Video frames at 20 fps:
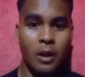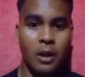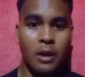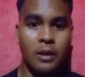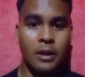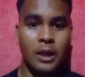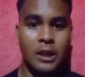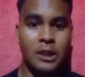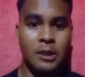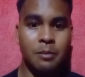
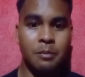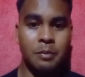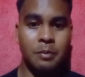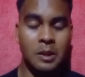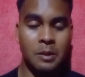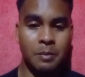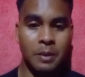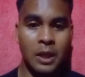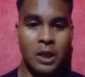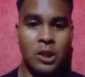The
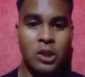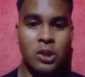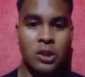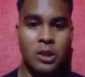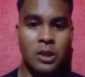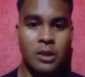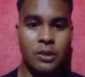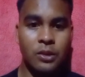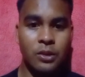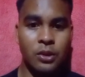speech
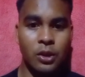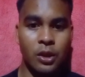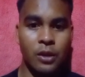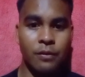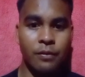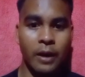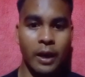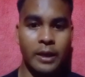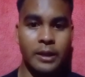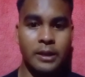served
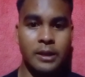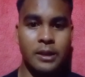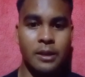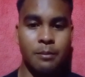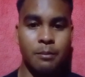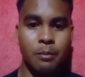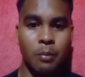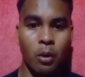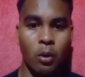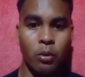as
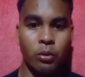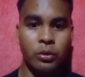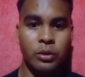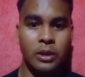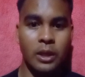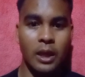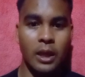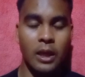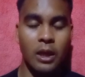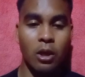both
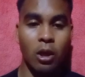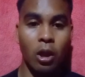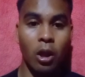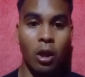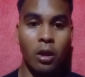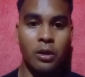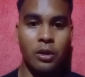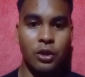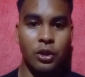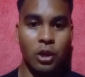
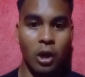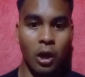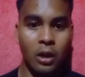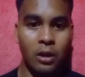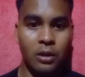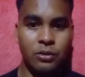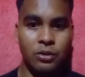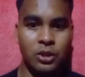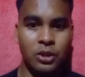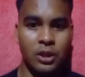a
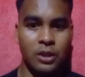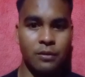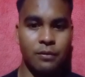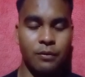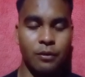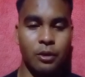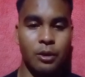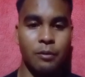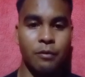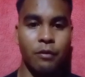eulogy
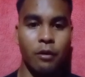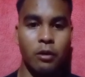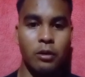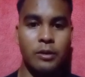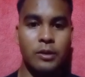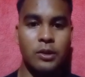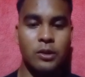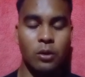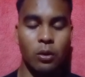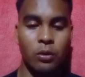for the
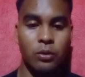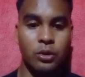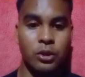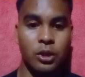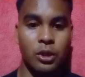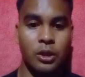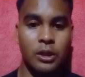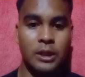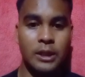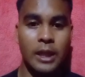fallen
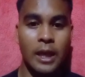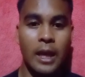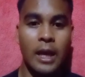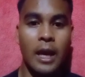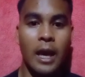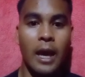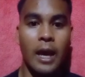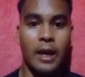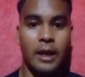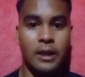soldiers
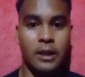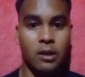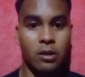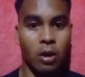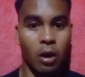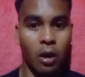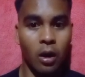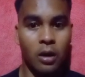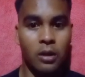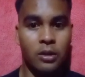and a
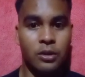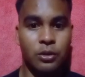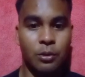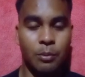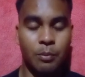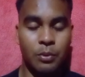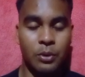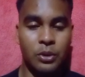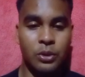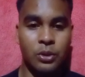call to
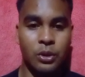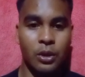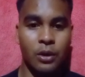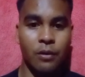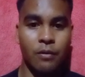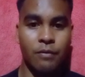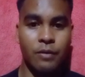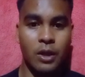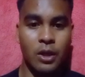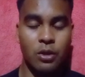
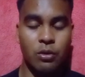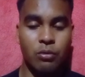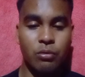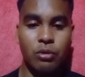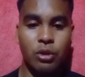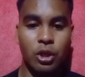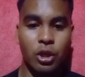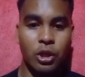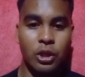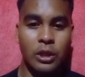preserve the
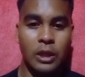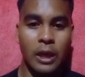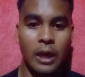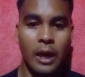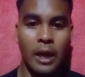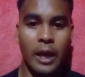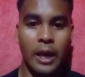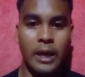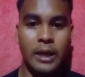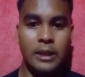Union
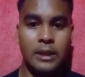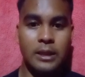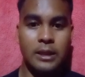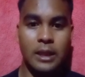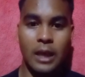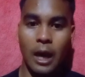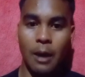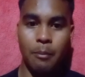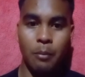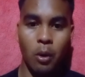and
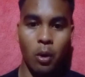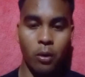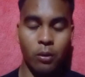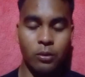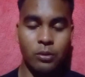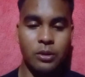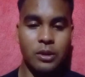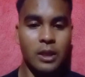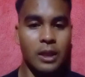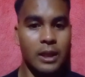
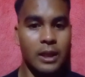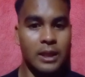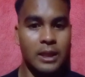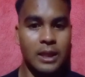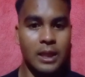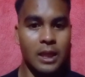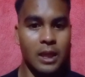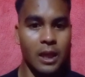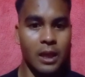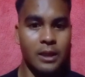uphold the
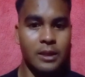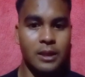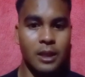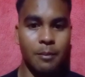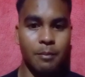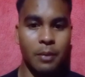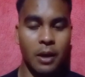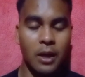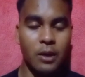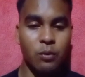ideals
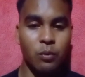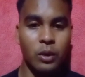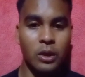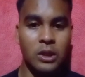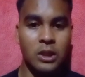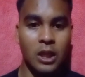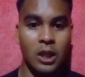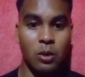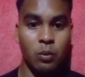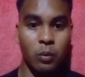upon which
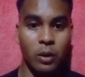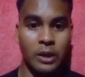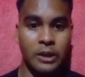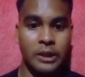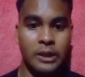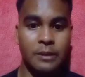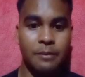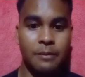it was